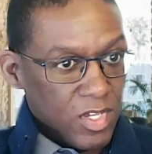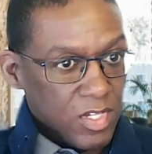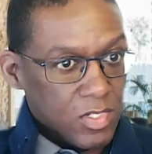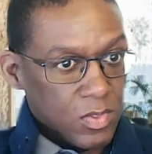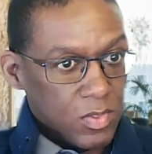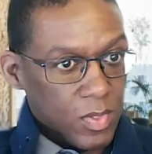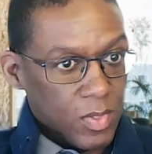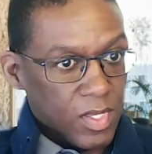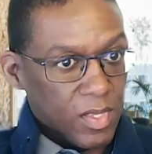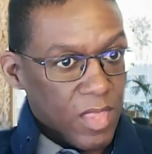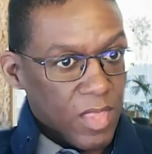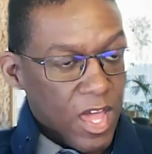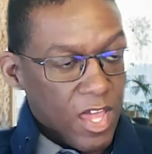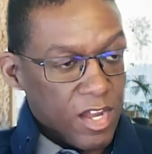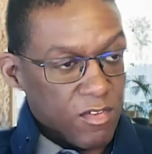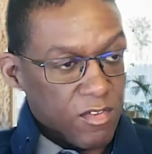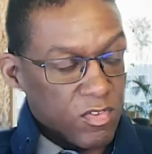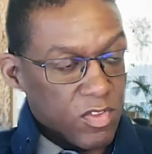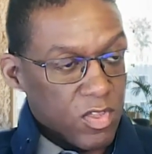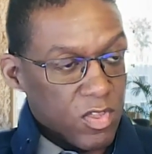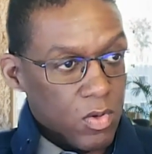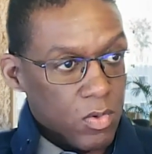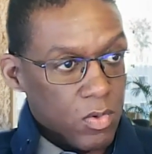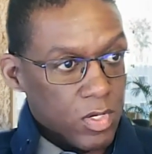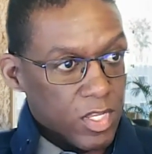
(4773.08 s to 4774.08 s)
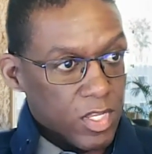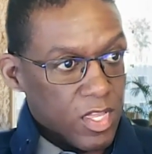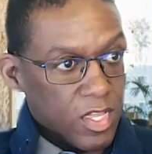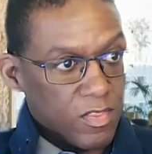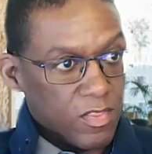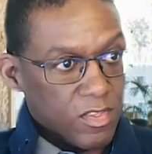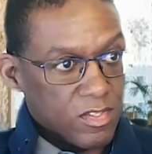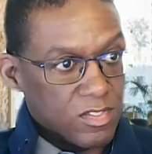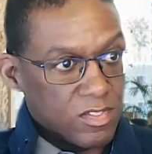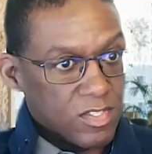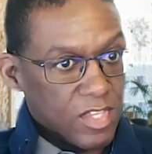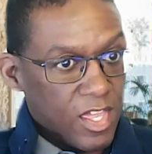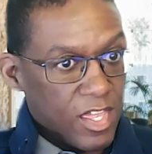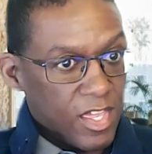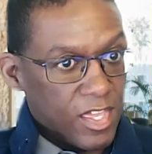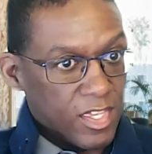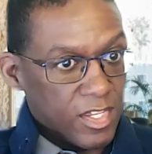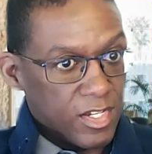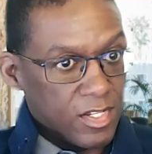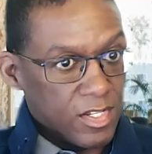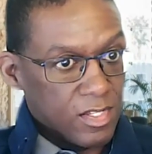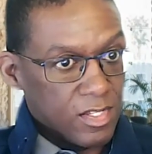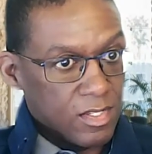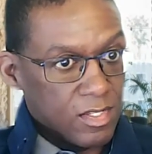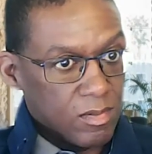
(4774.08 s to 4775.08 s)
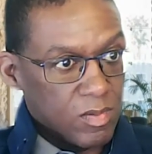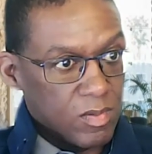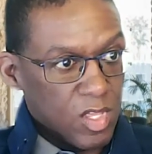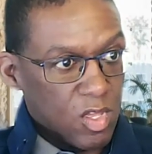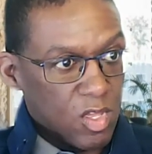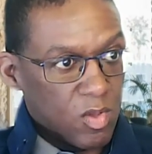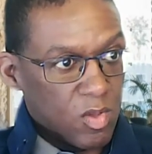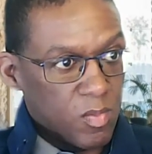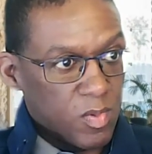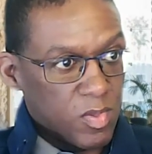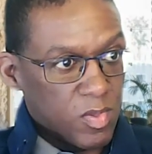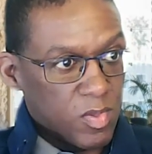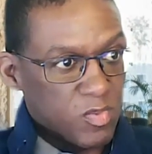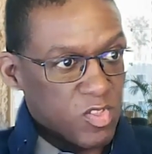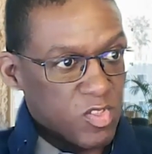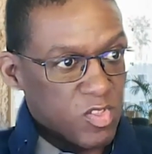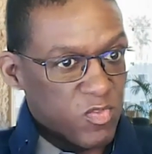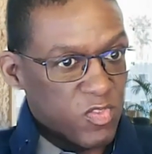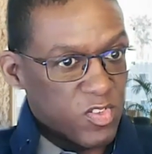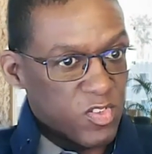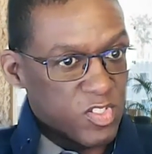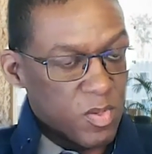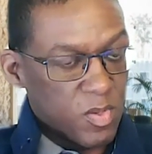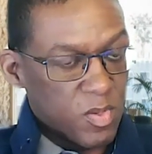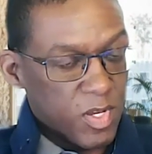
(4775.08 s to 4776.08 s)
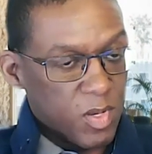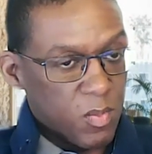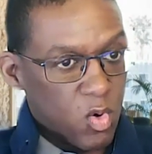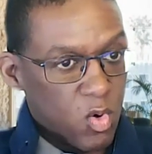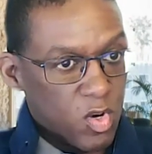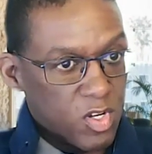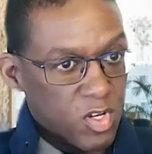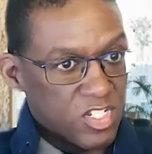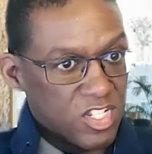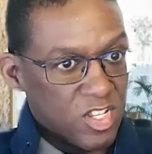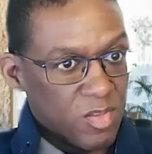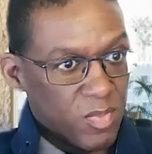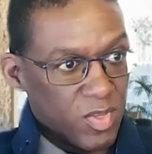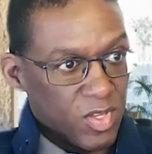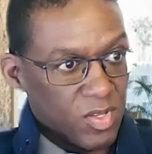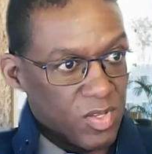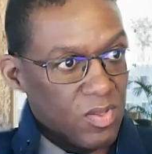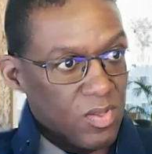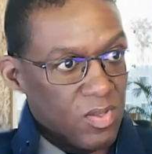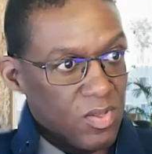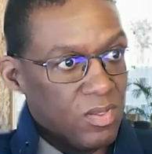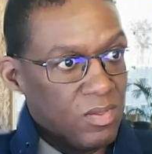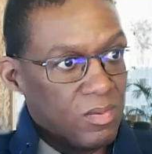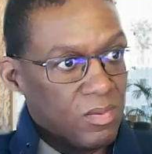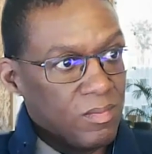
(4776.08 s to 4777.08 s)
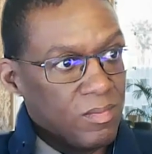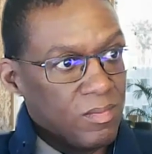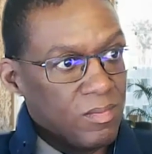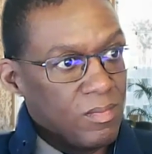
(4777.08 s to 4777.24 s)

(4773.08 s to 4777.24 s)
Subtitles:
doing a lot of coding on the side, so for somebody more typical.